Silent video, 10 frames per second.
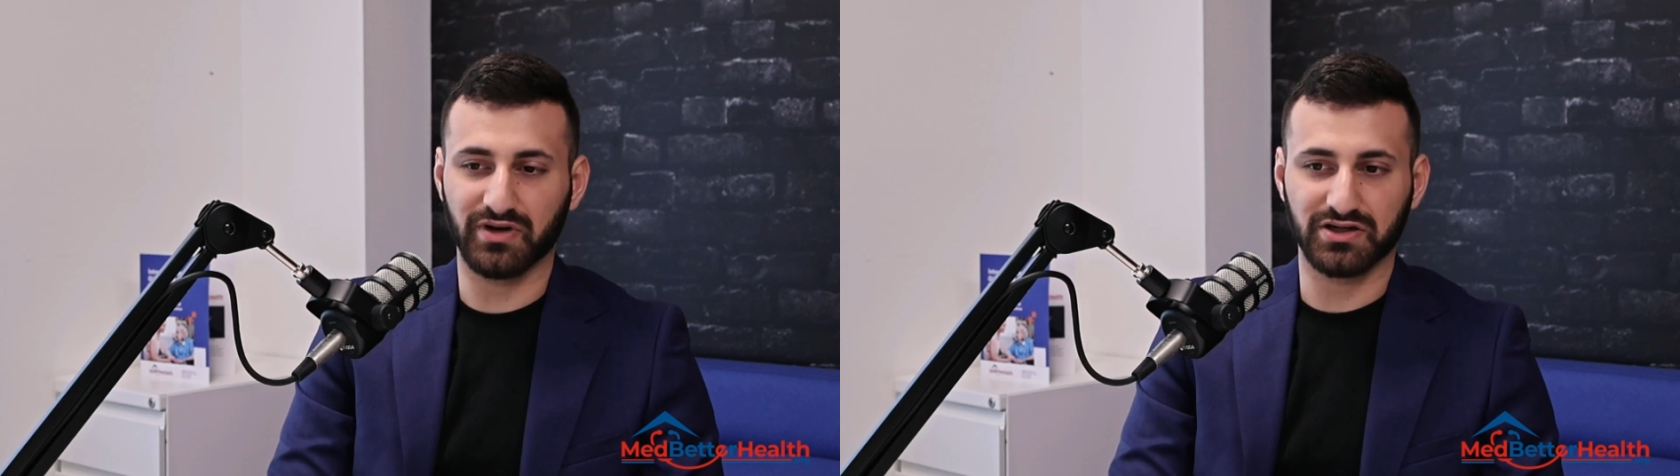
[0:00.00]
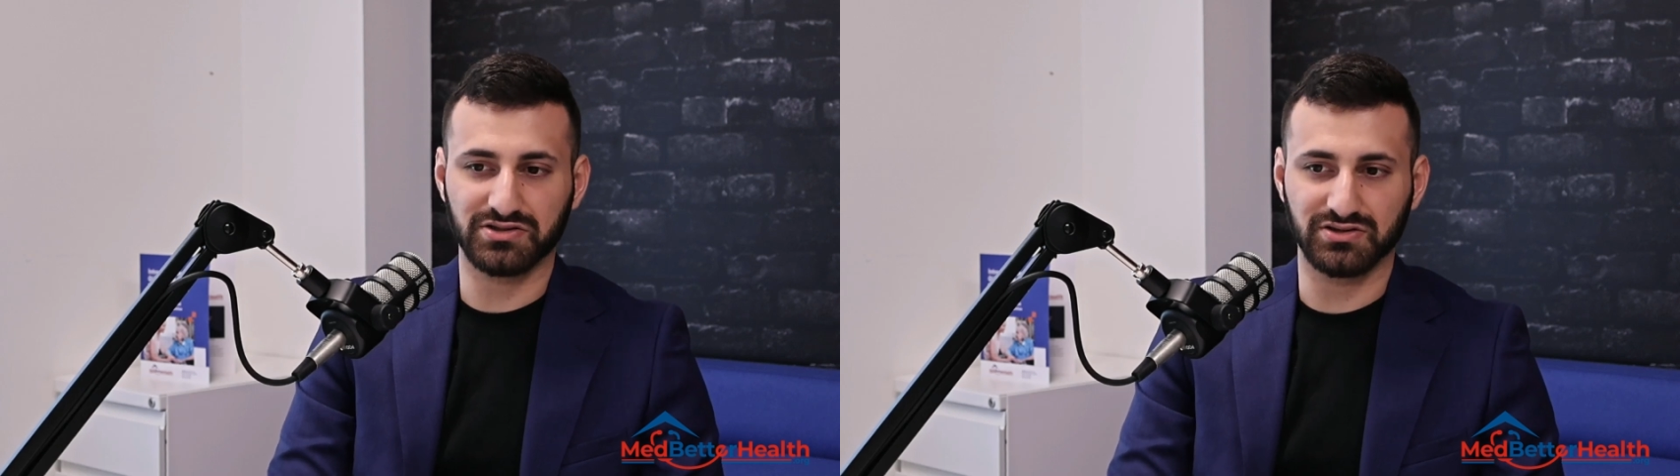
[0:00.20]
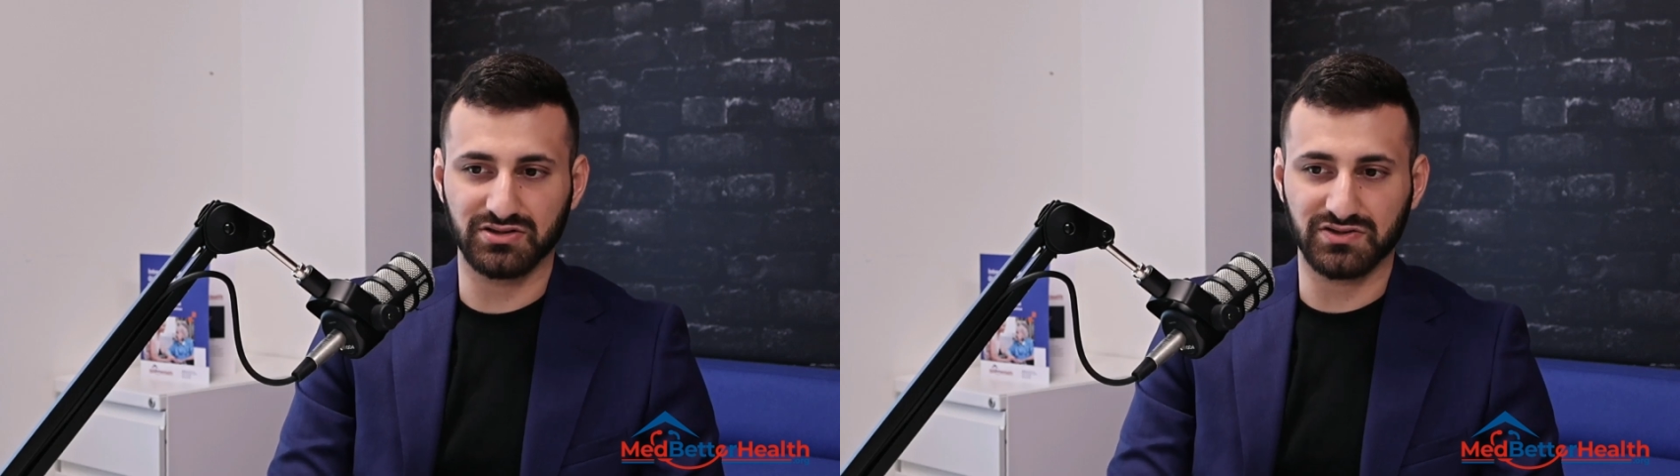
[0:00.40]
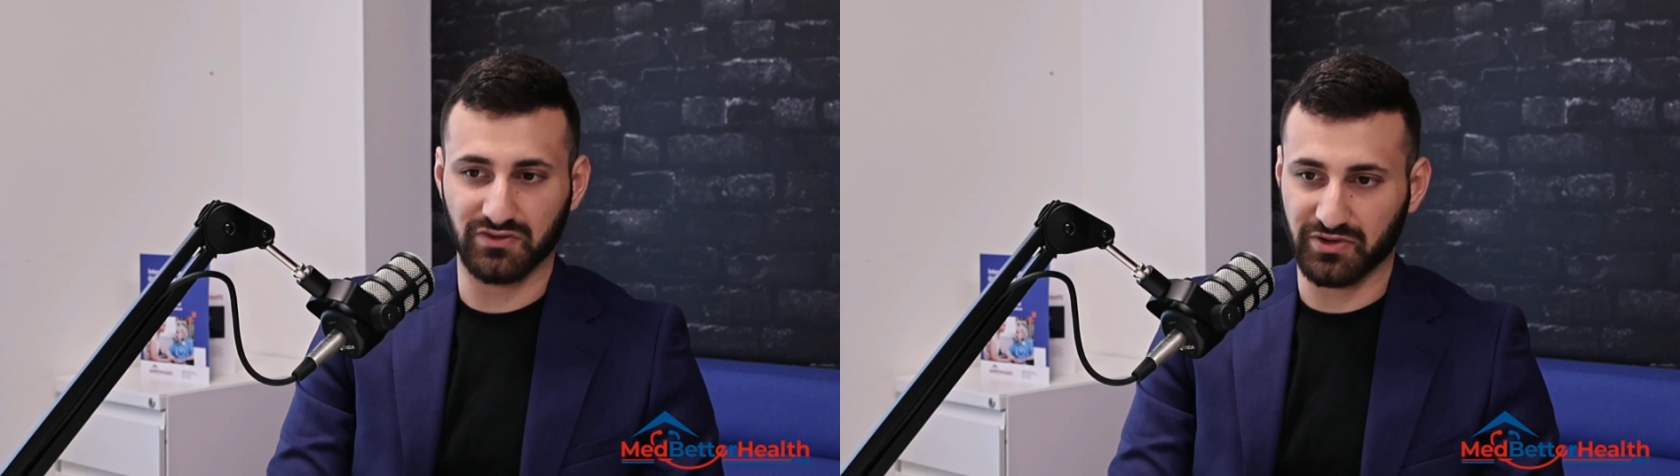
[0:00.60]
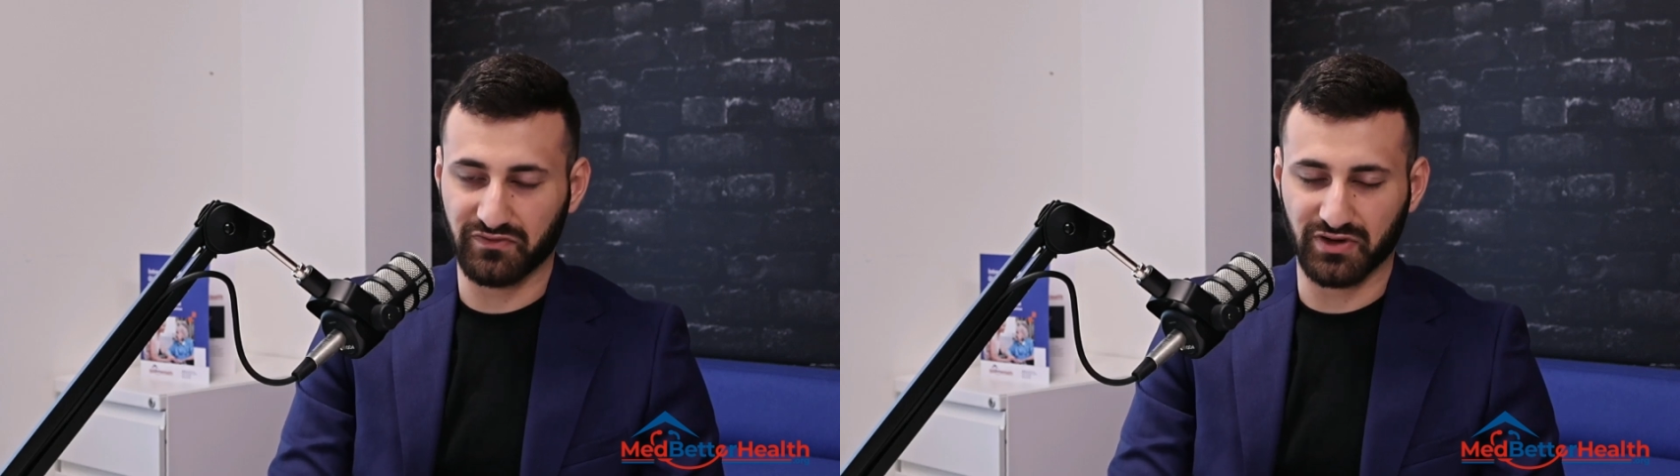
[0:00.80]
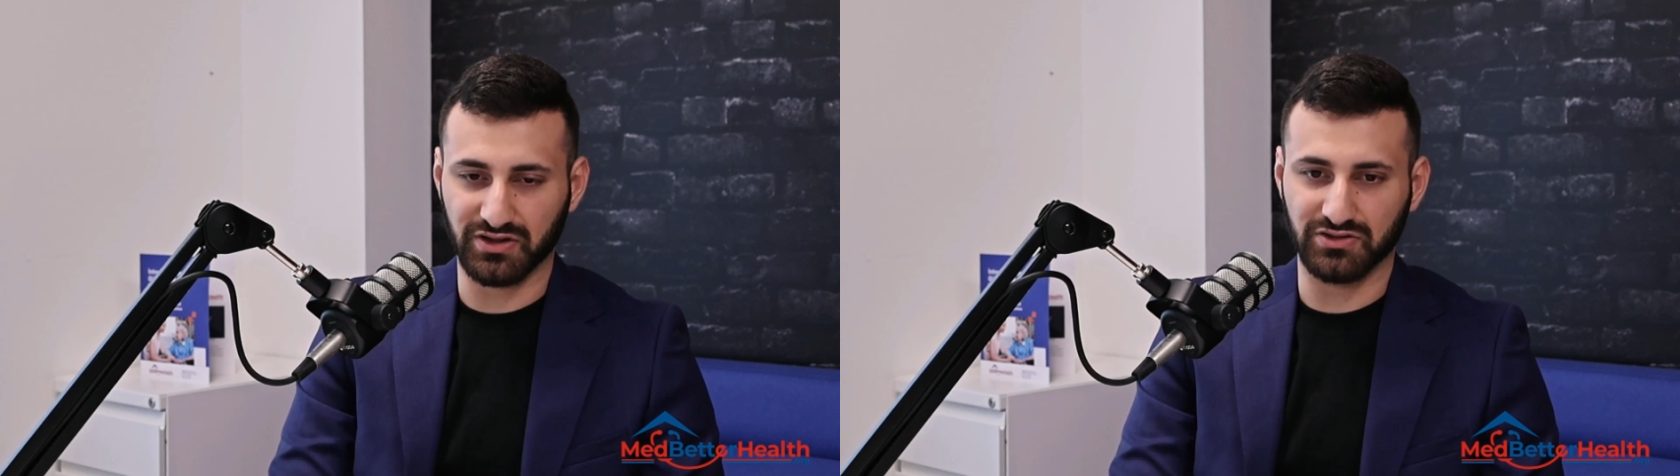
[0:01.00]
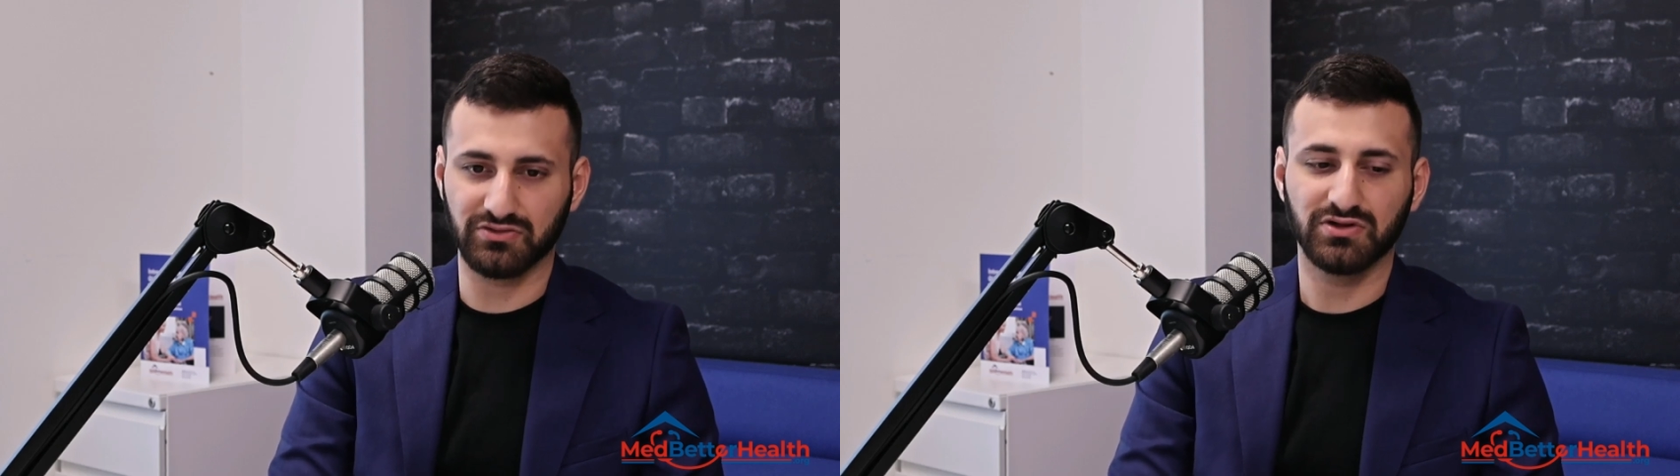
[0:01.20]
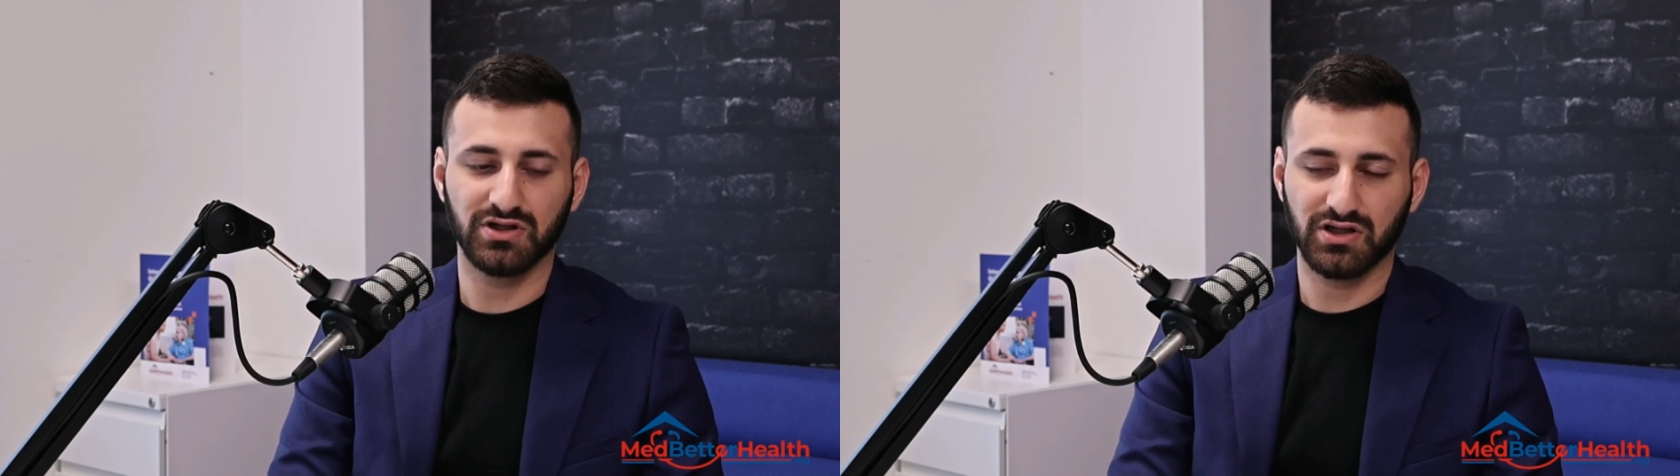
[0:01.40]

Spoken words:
bachelor's from FIU,